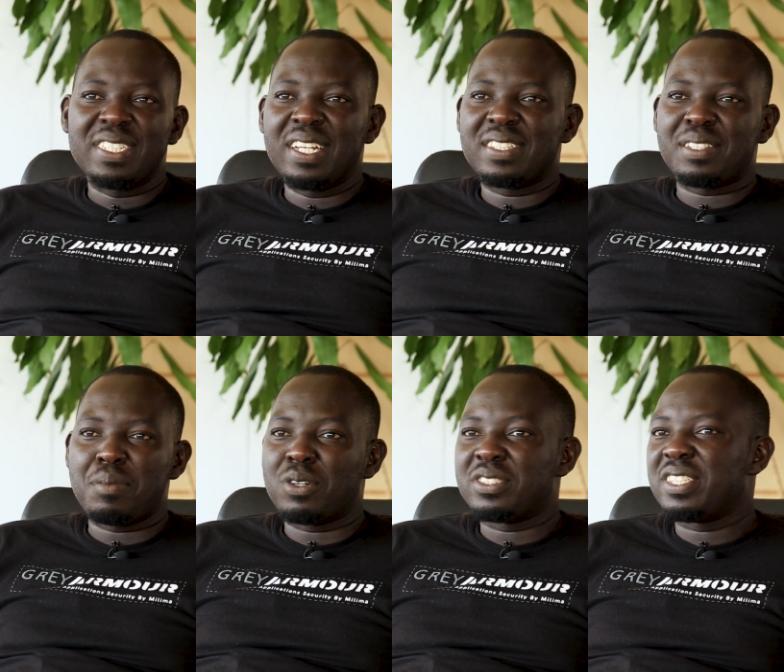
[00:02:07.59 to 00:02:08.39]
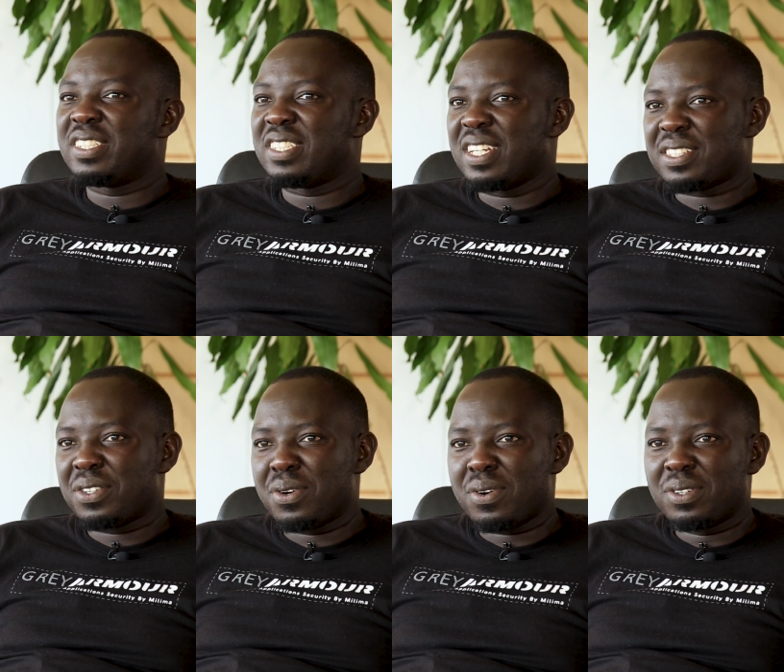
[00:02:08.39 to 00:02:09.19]
dates about six years
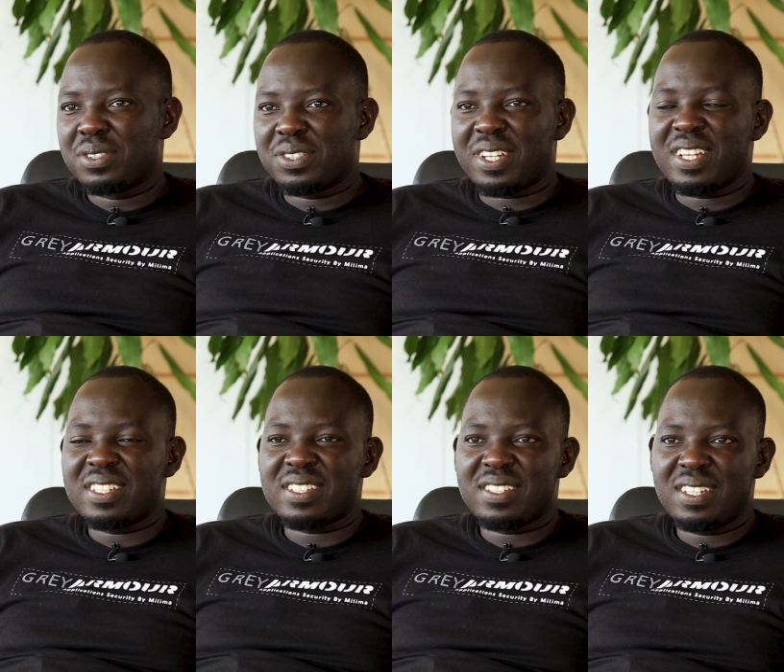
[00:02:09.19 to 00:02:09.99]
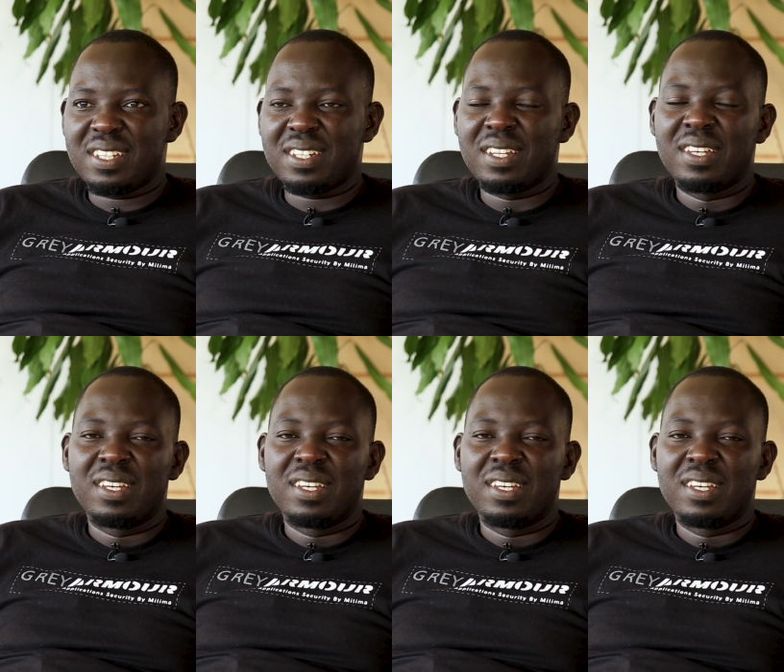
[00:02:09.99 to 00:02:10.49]
ago, 2016,